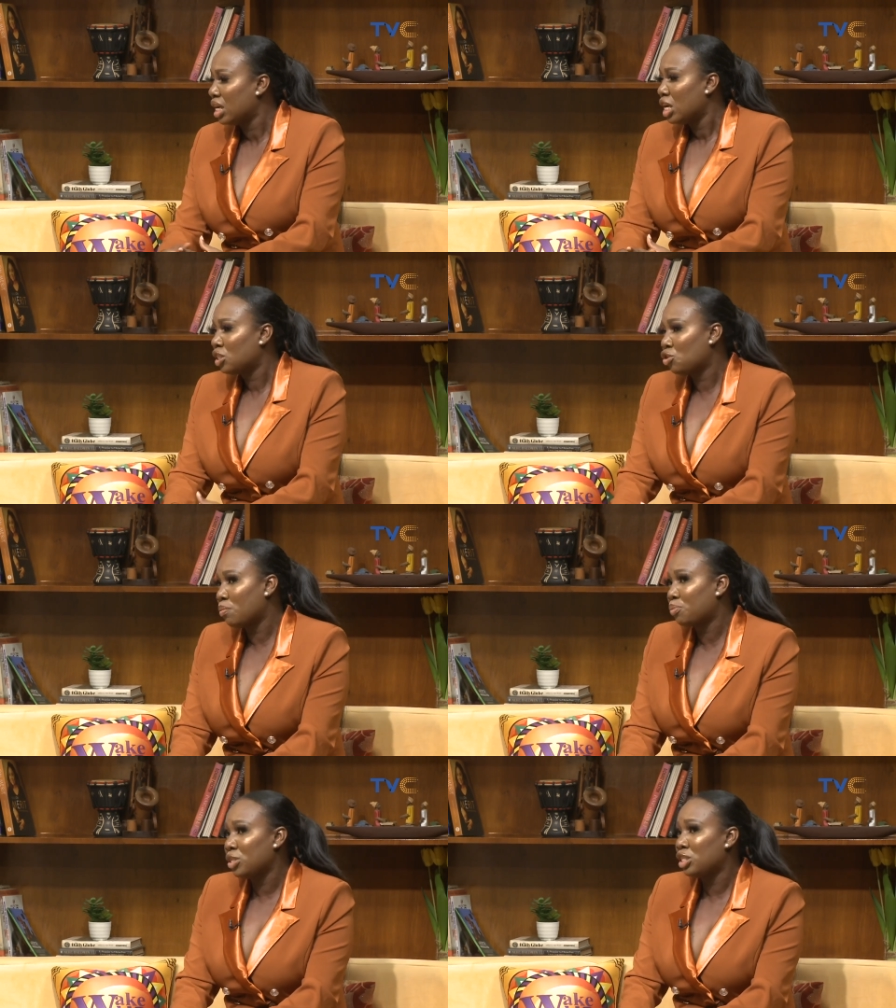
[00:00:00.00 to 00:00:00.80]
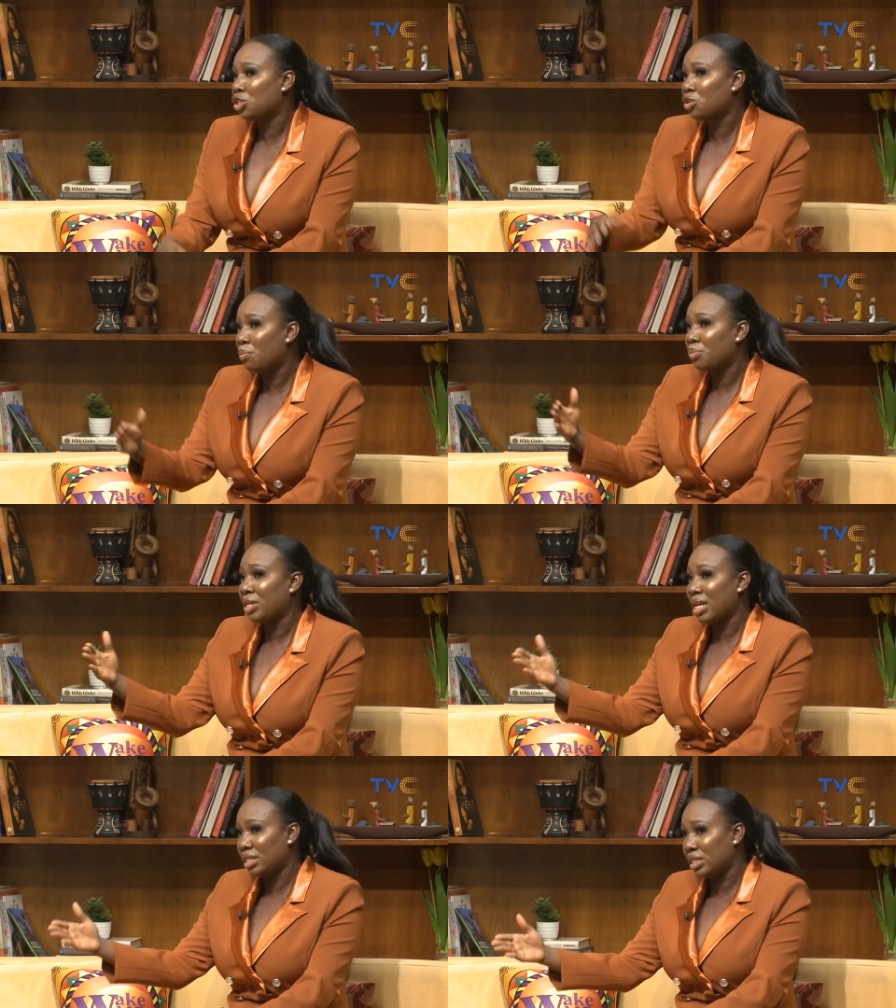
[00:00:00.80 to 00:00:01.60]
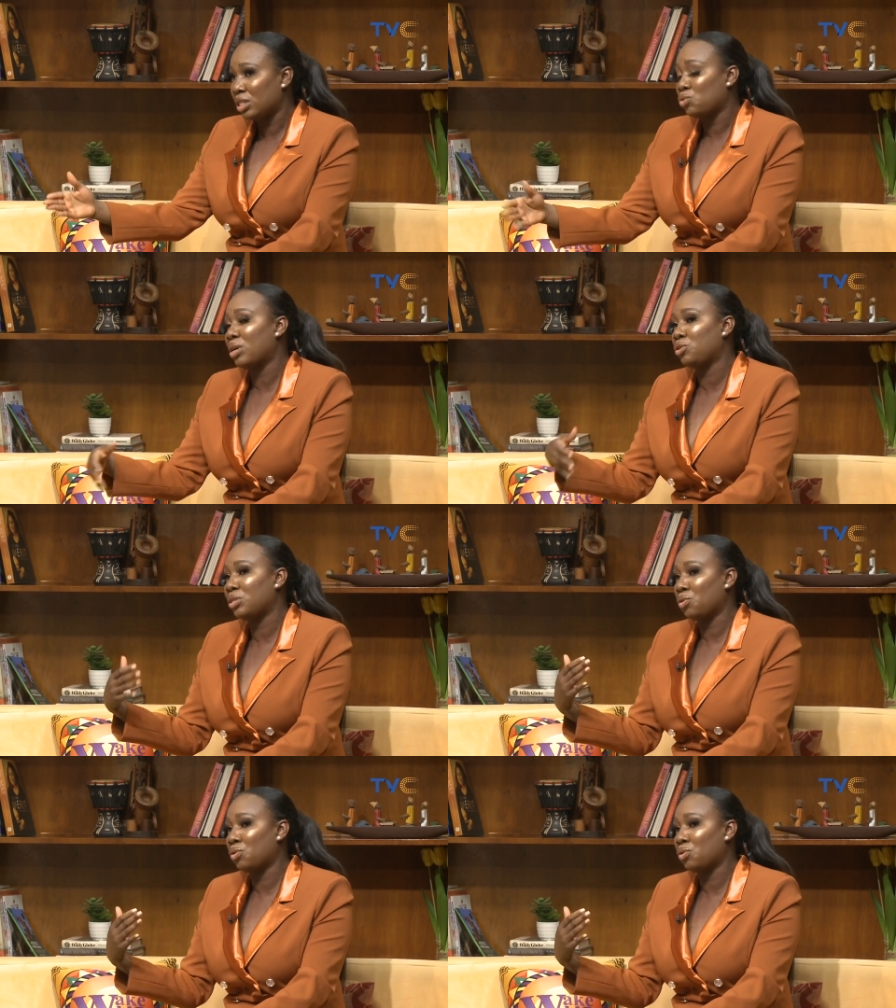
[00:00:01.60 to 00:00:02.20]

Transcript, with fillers: oh. some in some cases where you say,